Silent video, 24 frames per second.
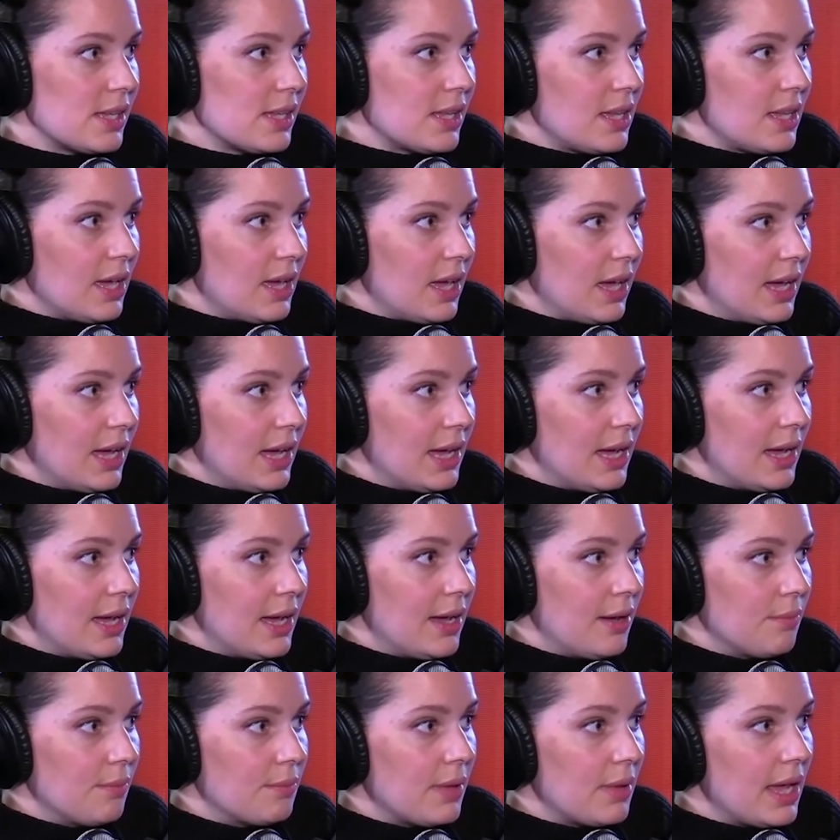
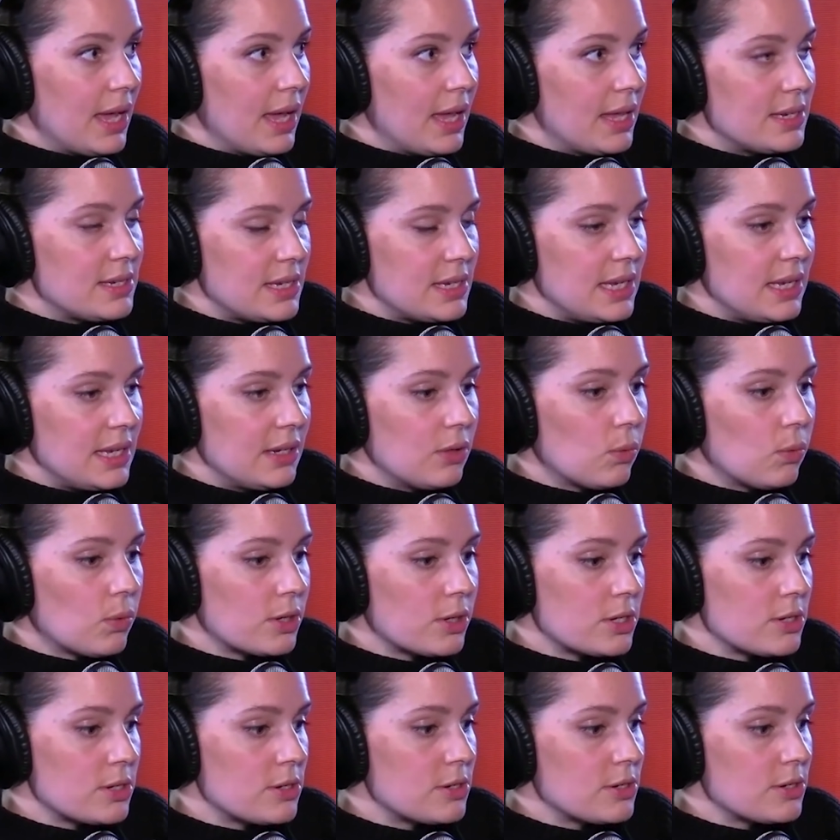And in
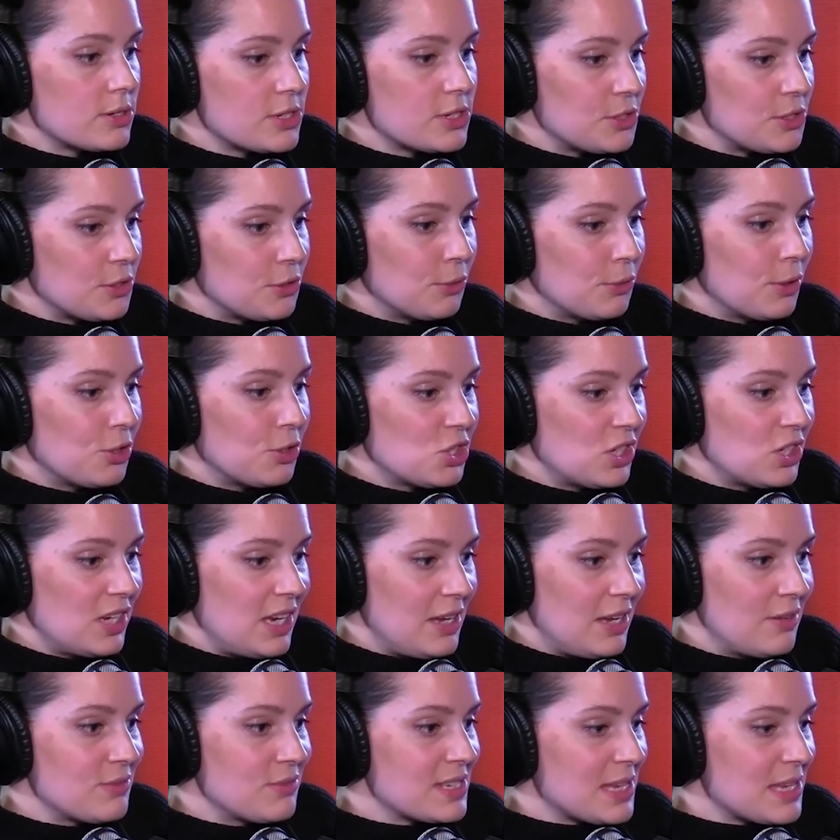order to
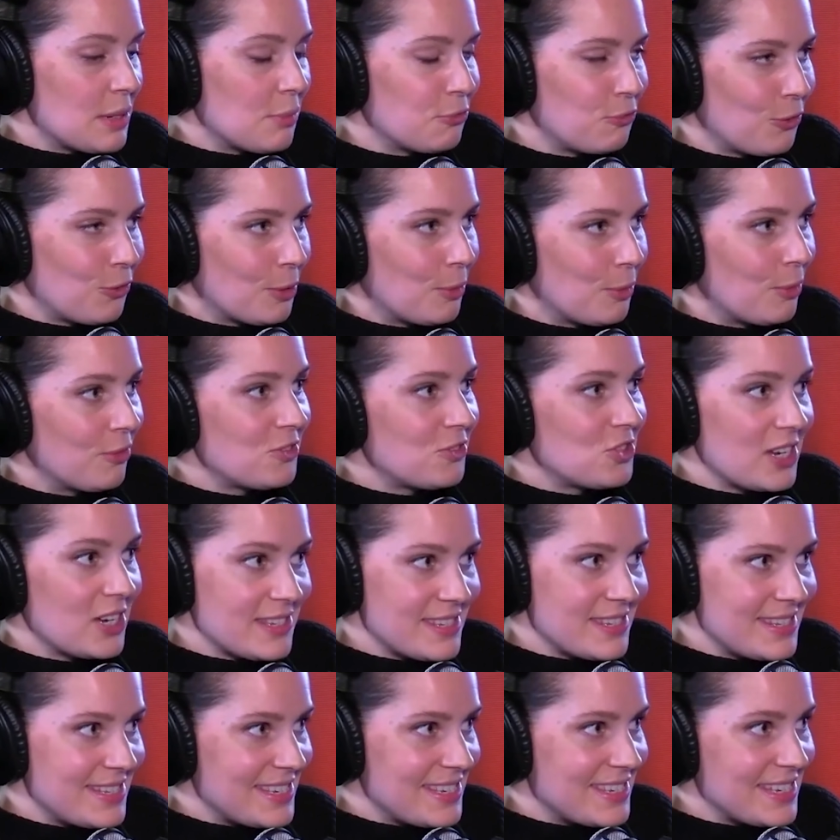achieve some form of
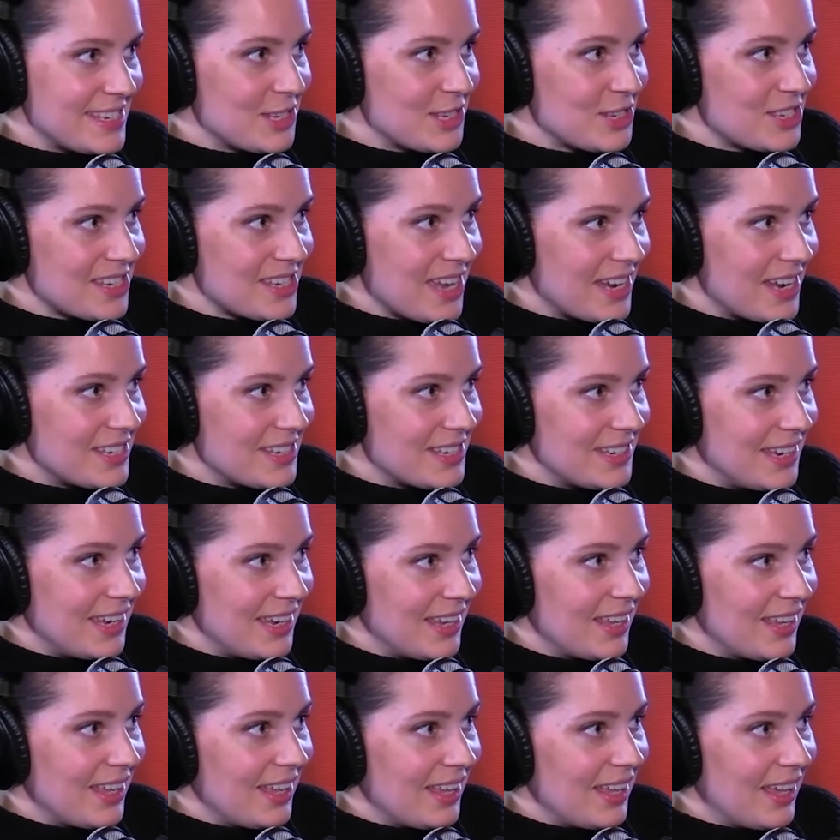justice in
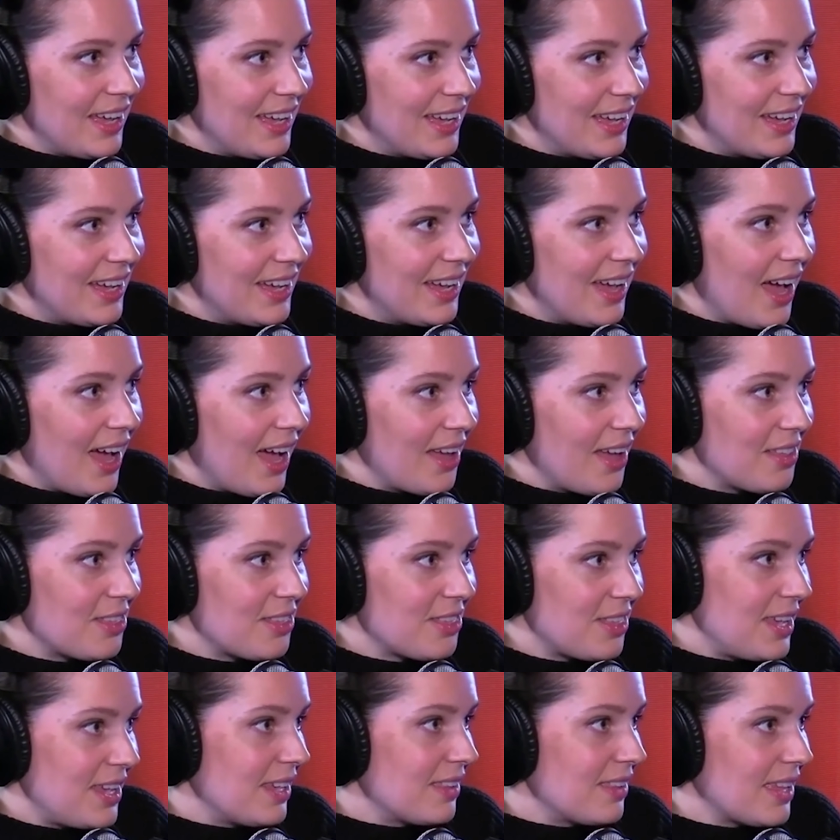society, I
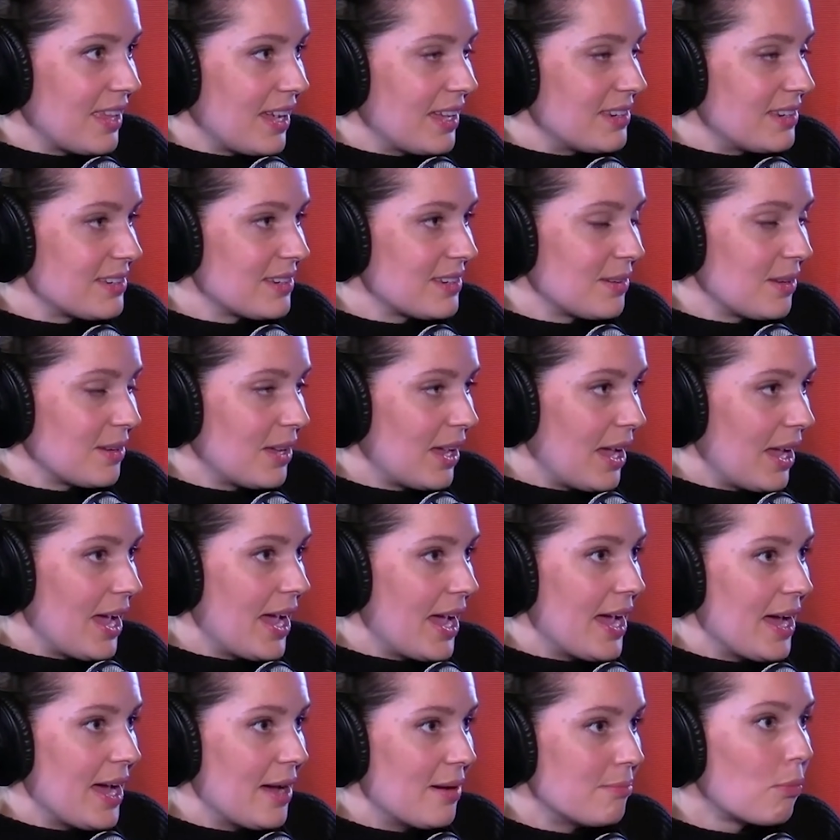think that
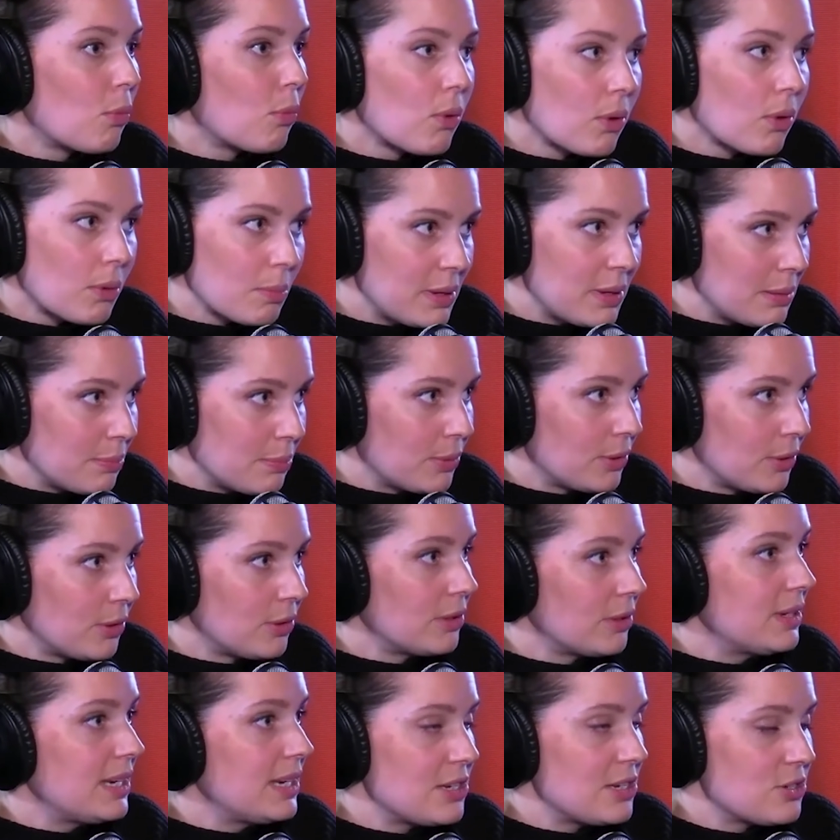more people
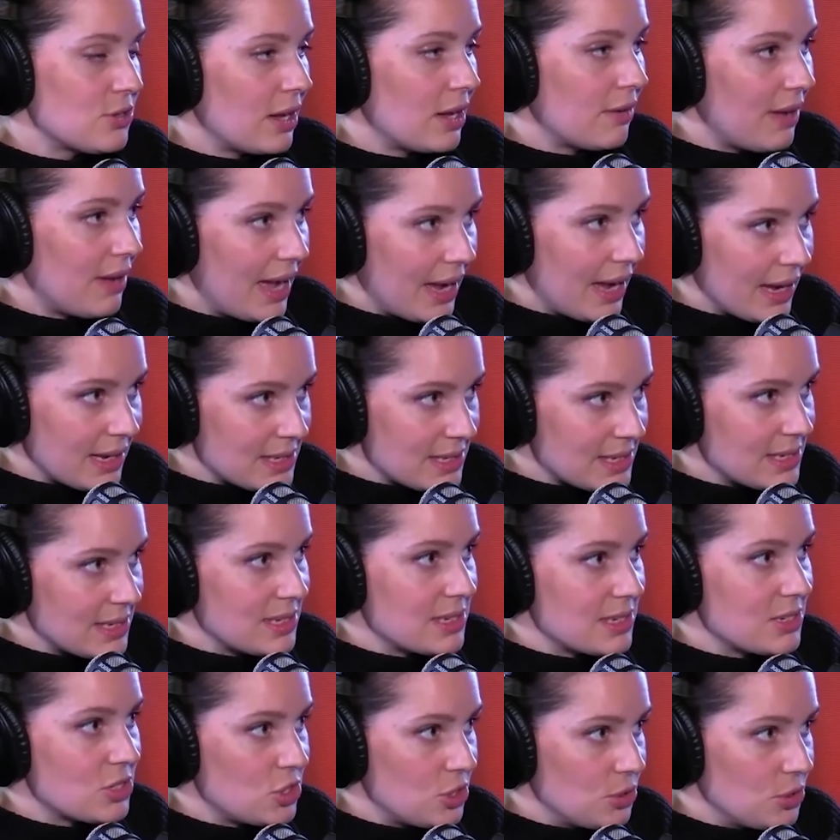need to have access
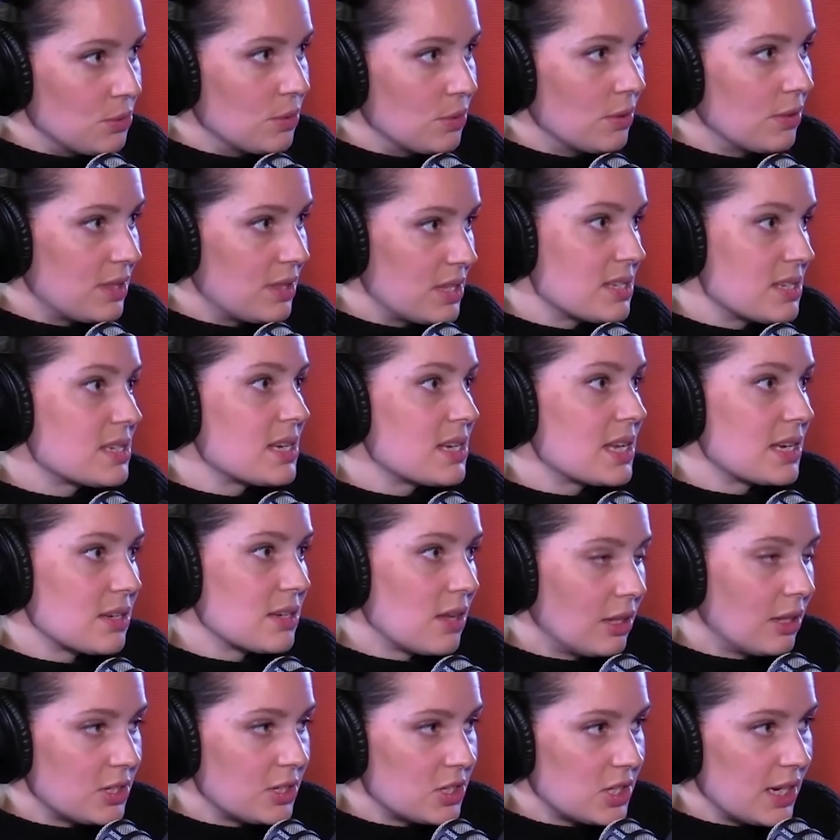to this
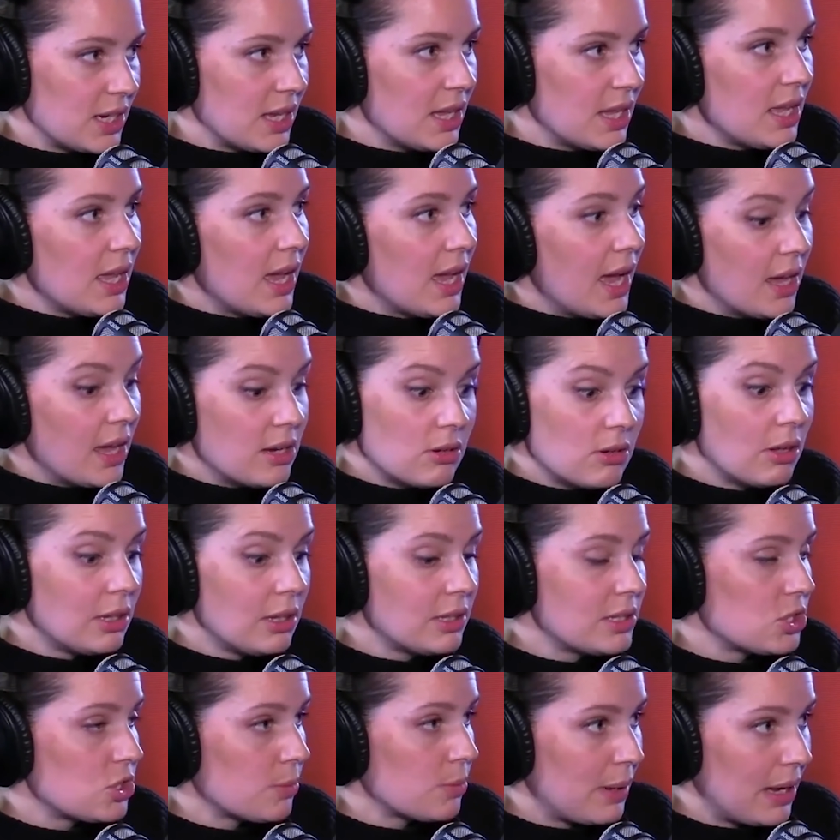technology and
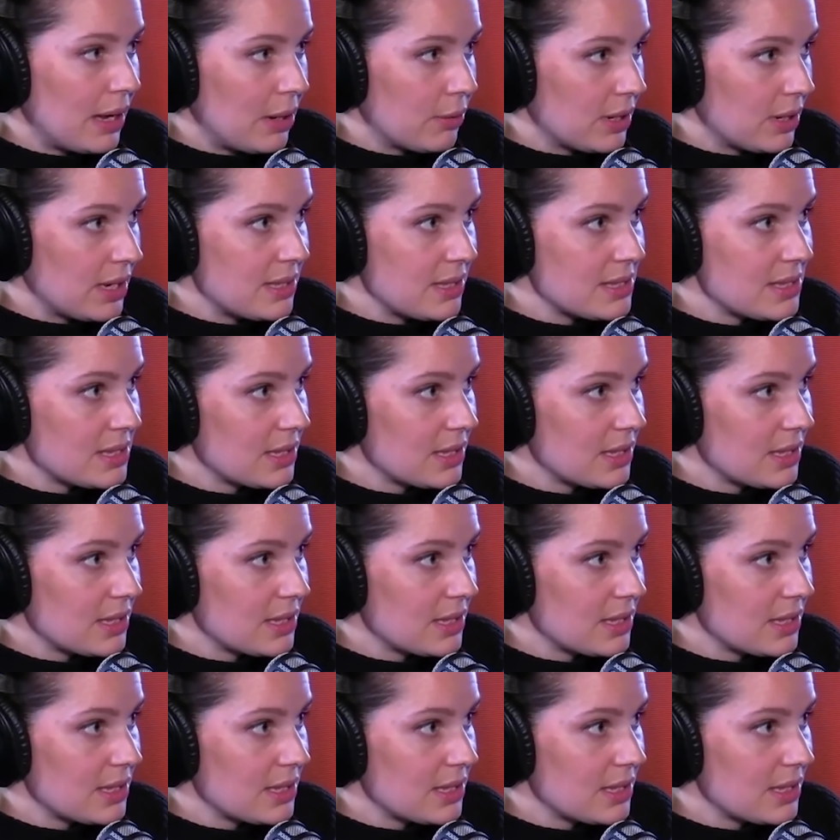knowledge about it.